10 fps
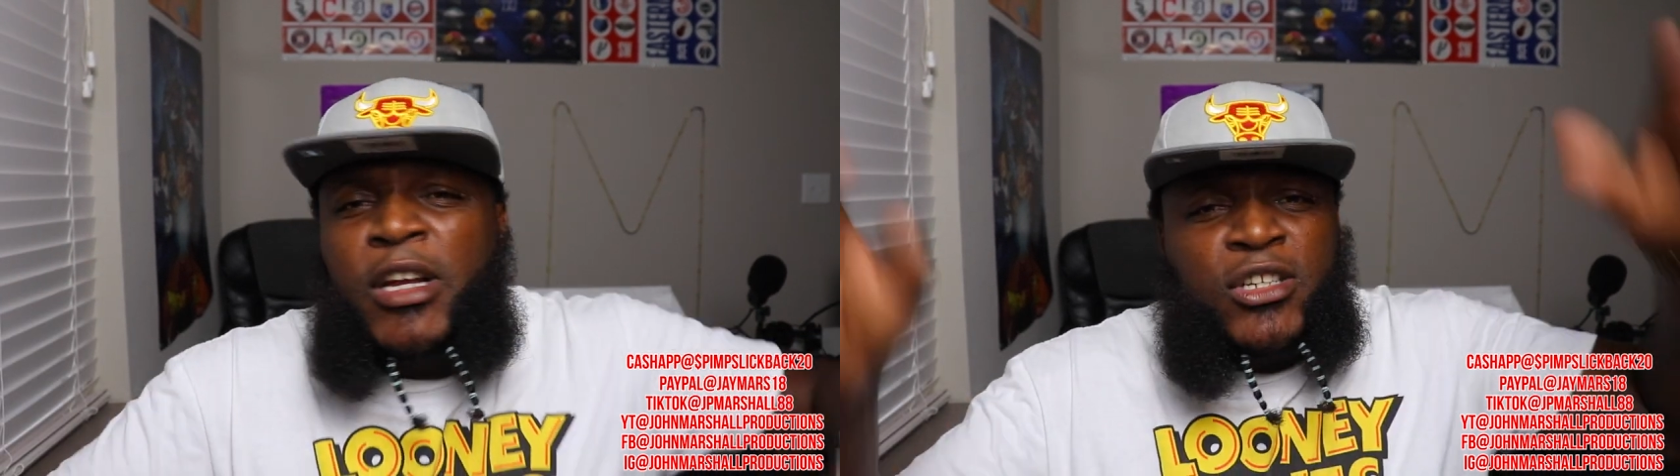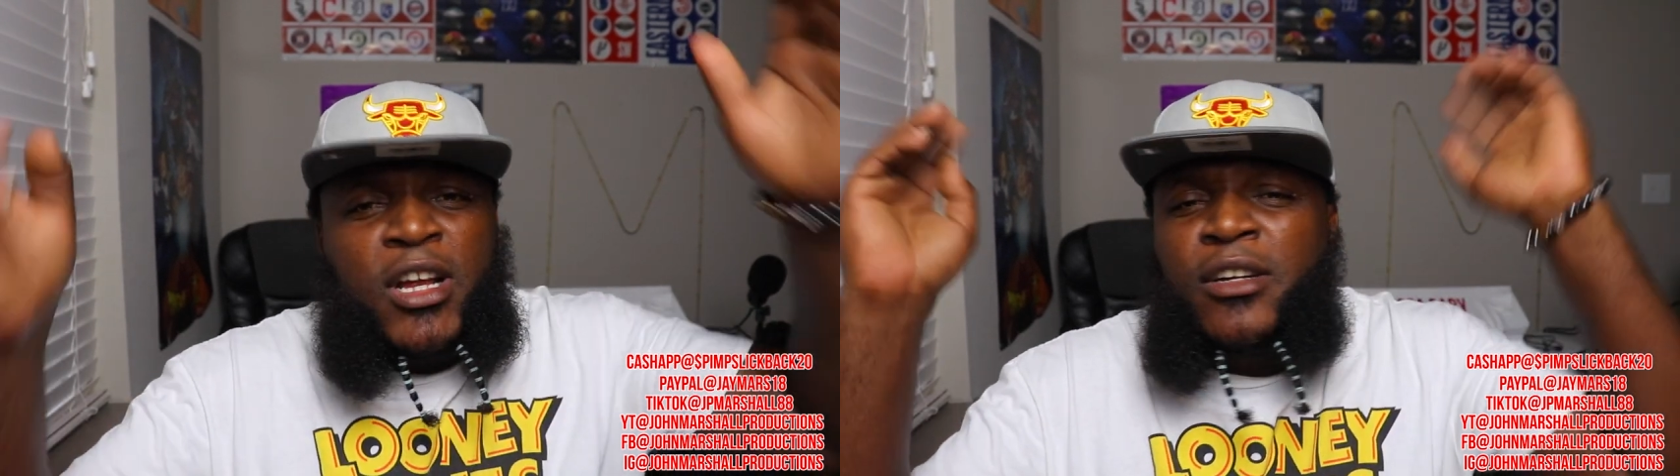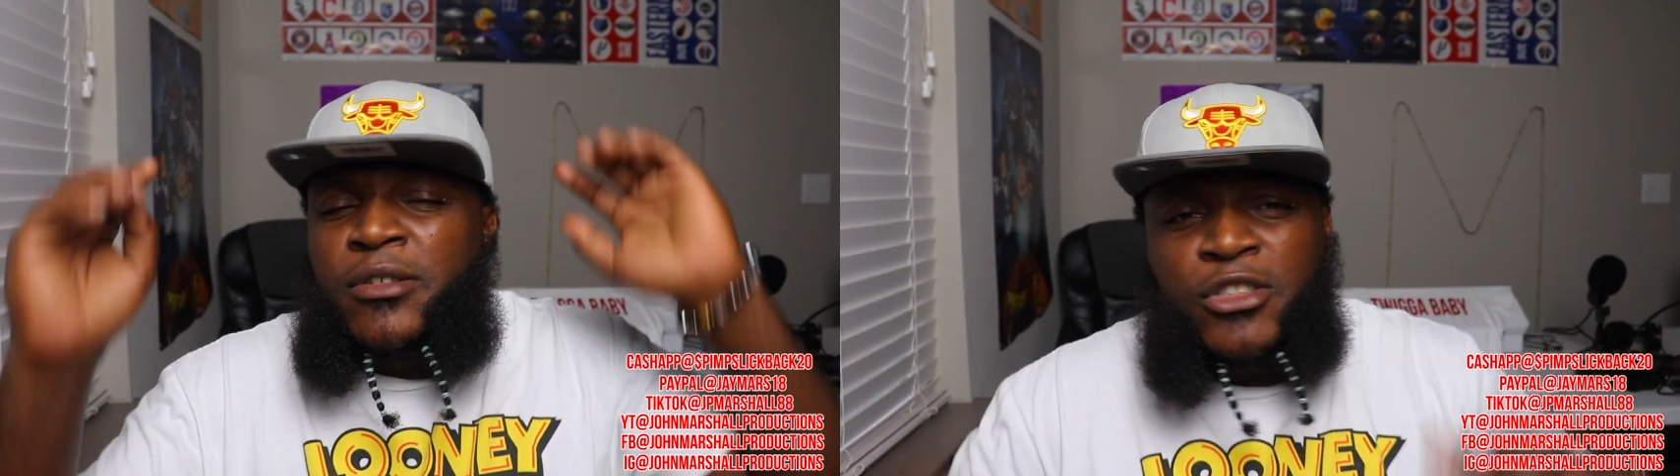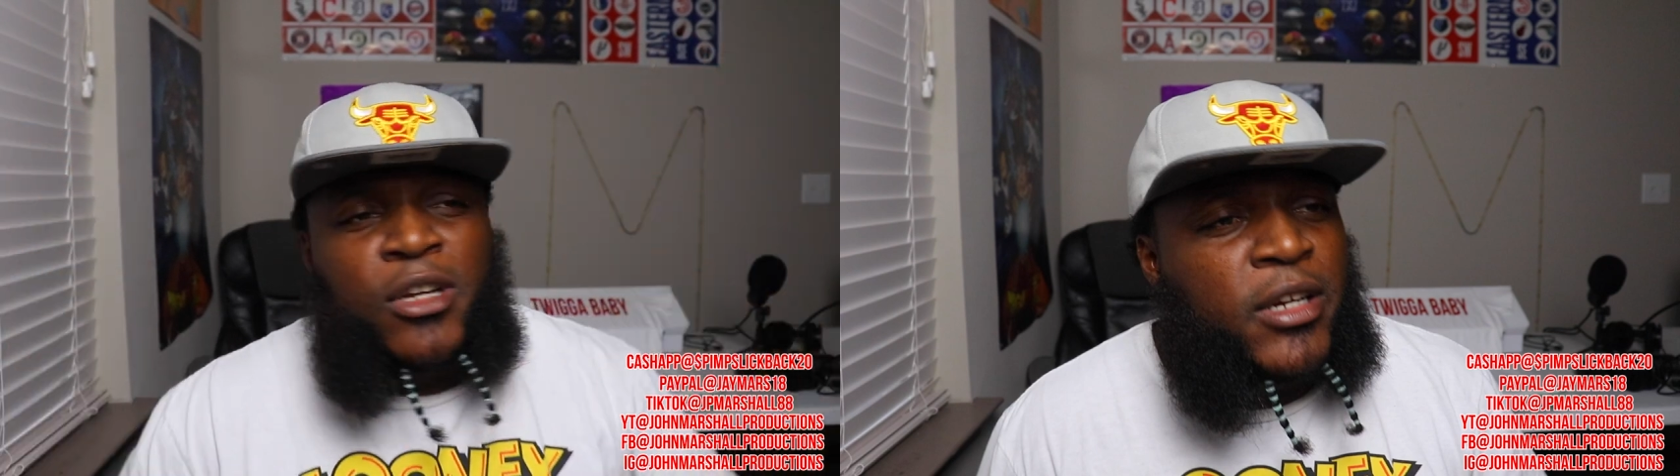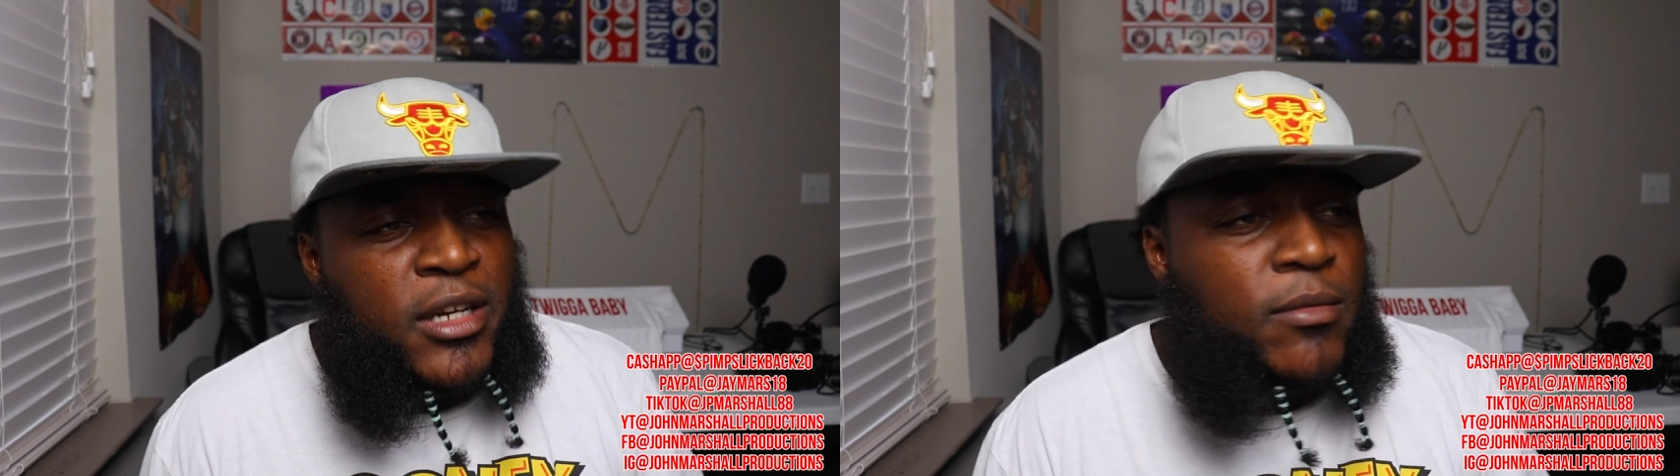I tried to do a
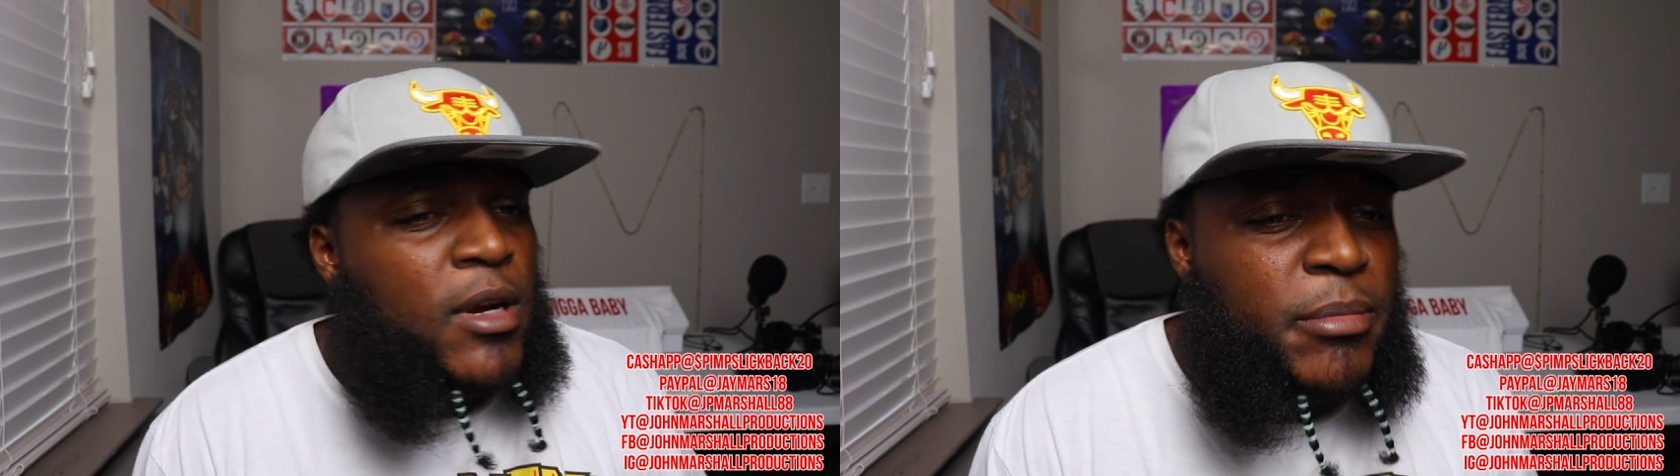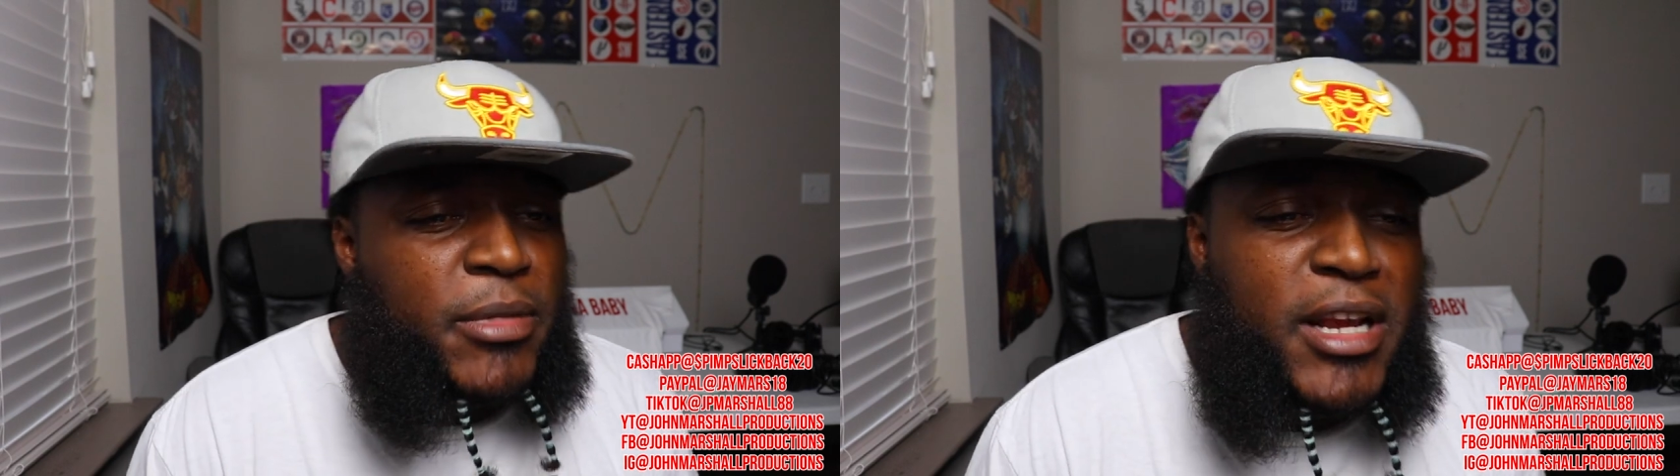joke, it didn't work.